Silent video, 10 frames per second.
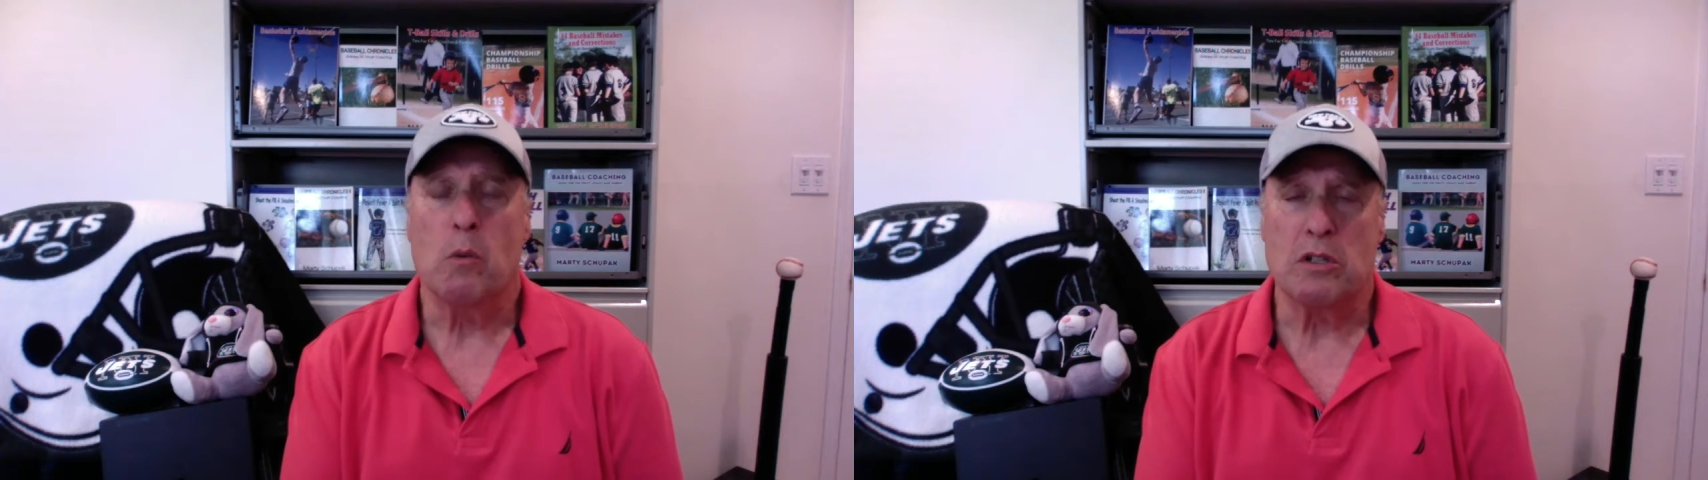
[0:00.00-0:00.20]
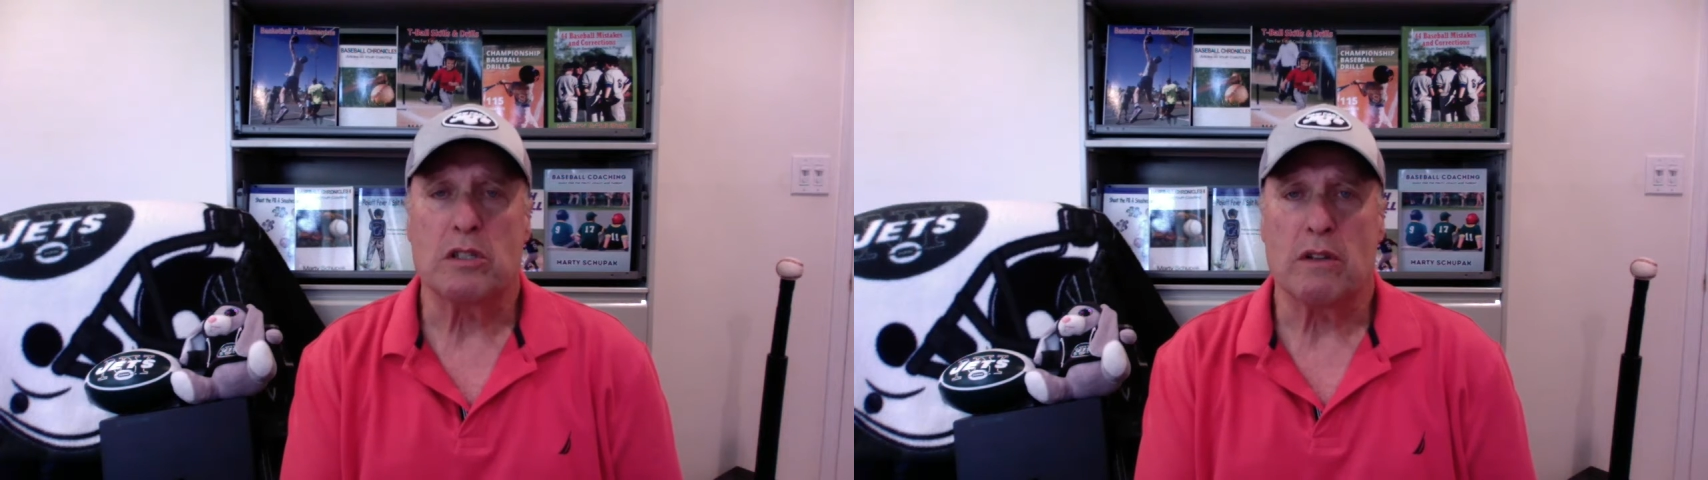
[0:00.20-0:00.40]

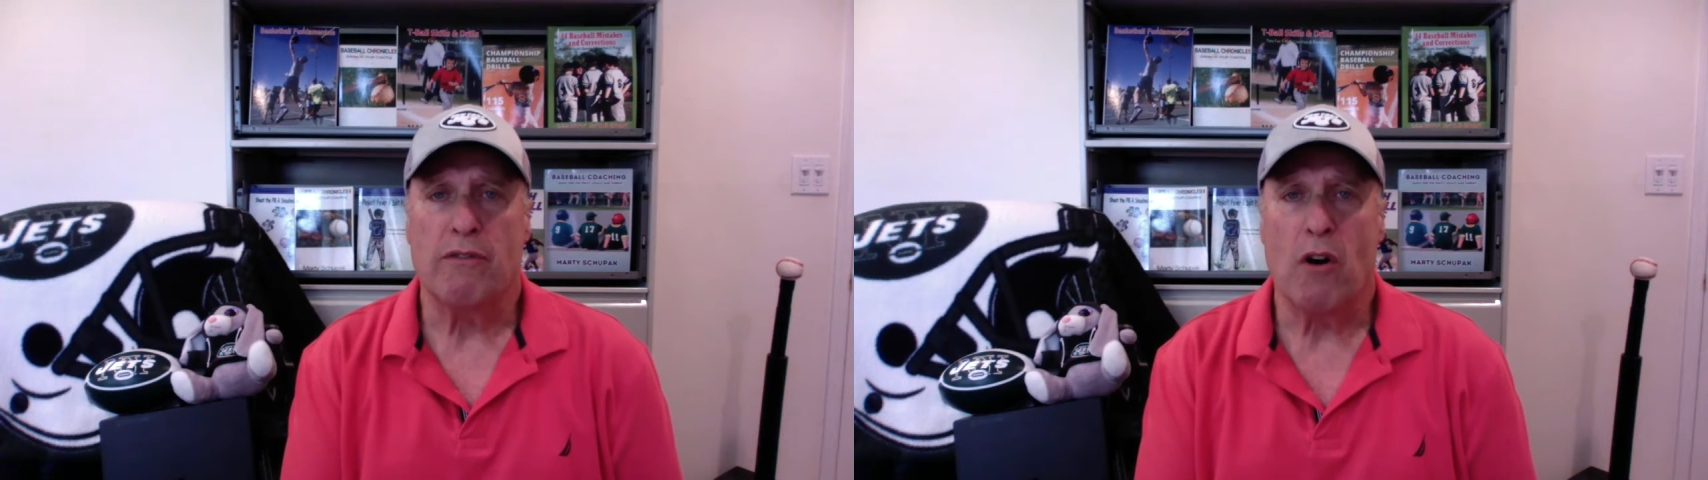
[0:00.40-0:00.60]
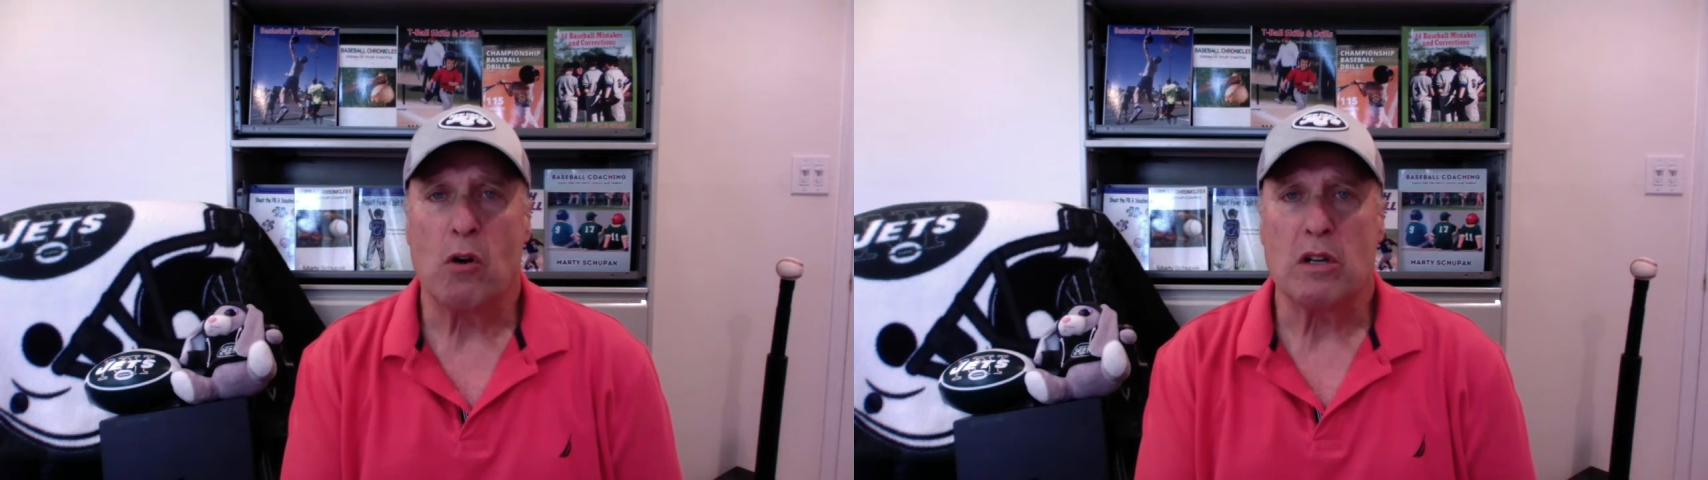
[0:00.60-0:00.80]
which is a
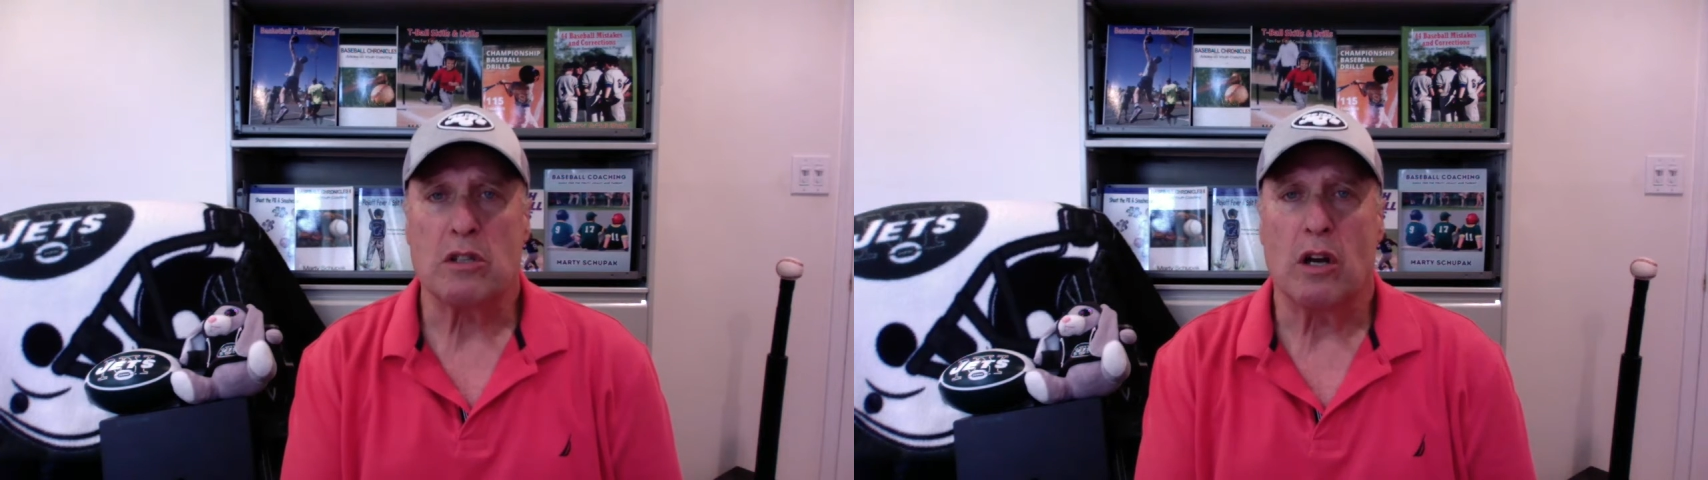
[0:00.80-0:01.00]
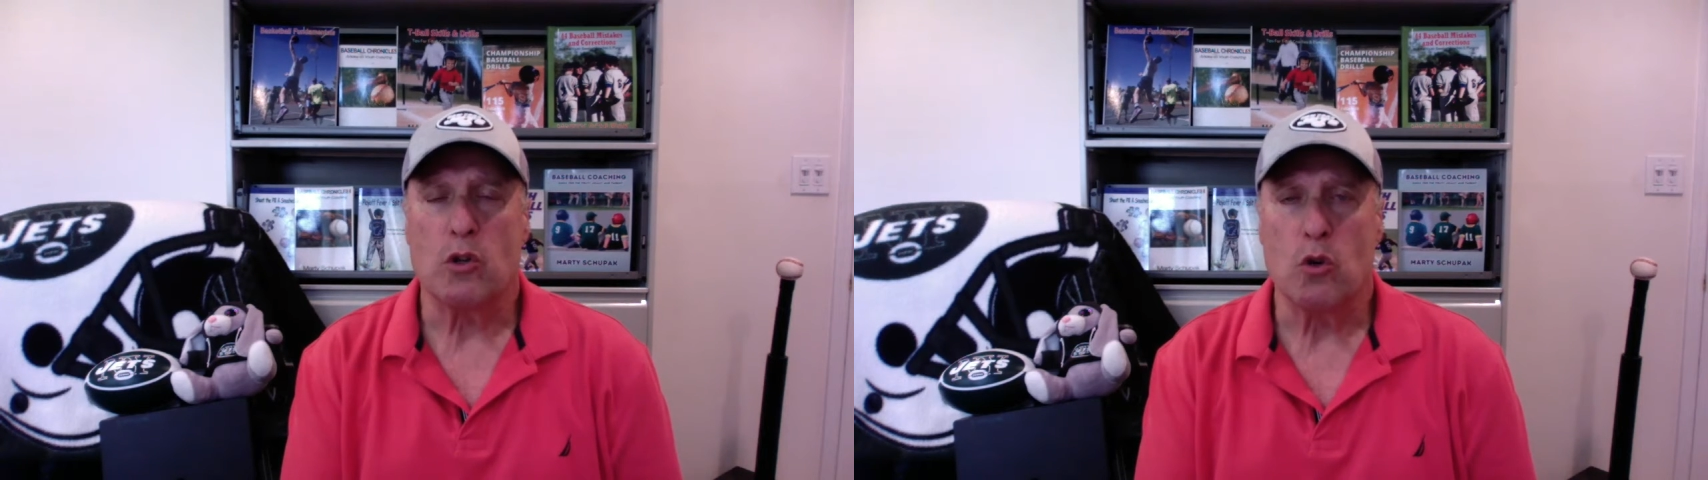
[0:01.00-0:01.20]

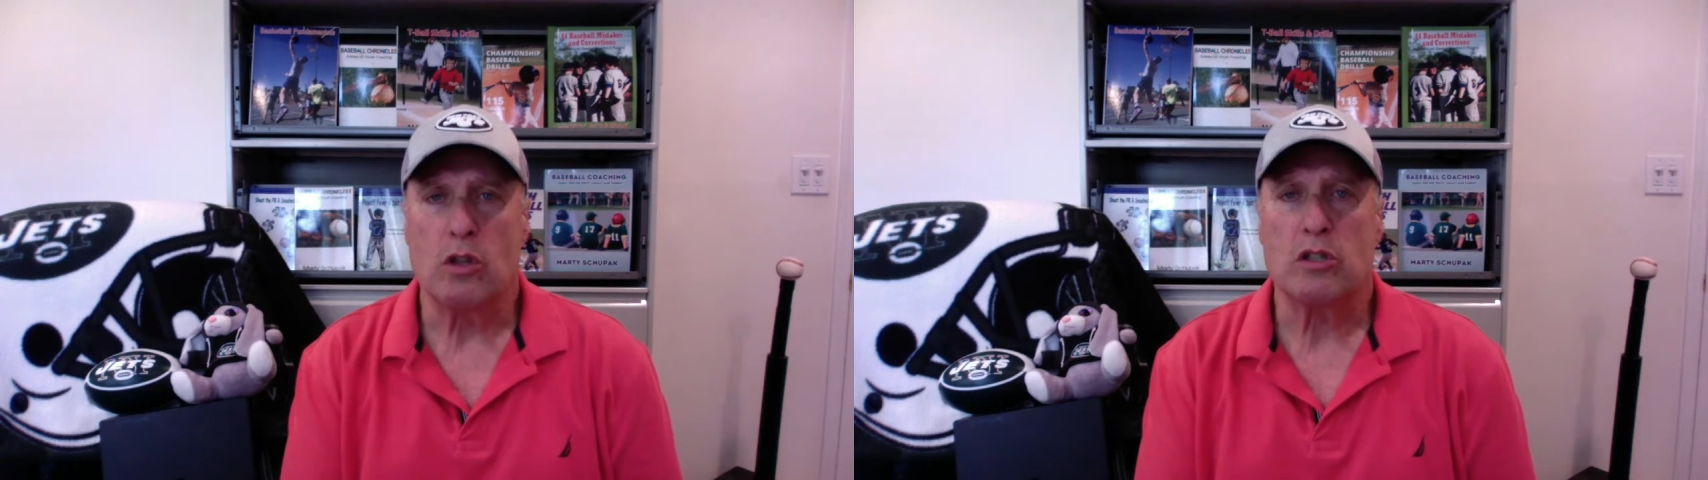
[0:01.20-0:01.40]
focus on youth